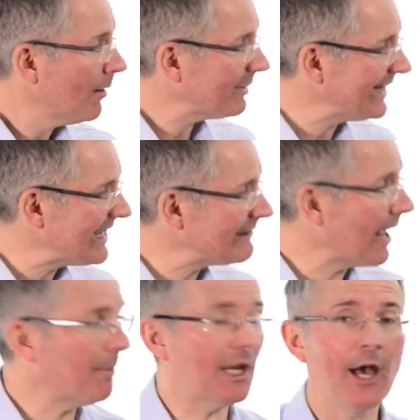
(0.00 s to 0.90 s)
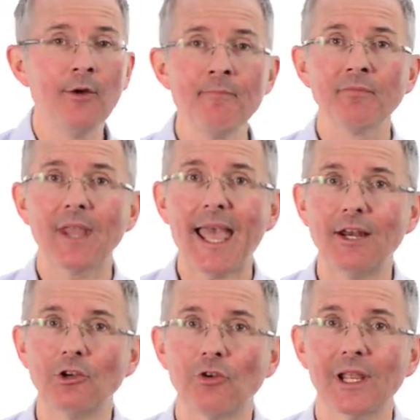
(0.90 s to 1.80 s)
Please let me know,
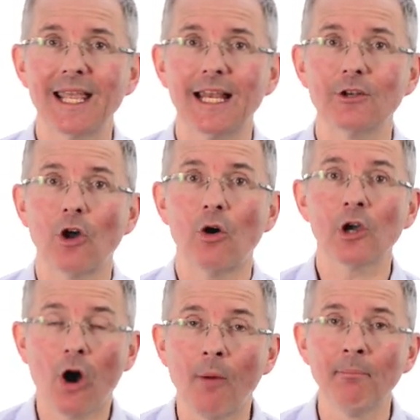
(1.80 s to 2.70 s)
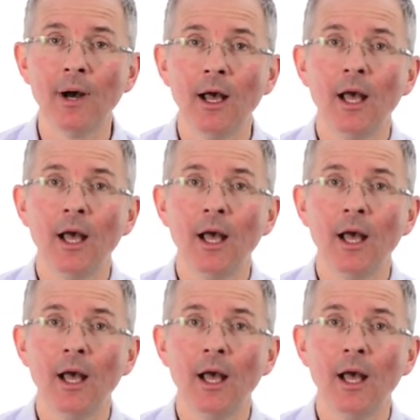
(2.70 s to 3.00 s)
editor@killik.com.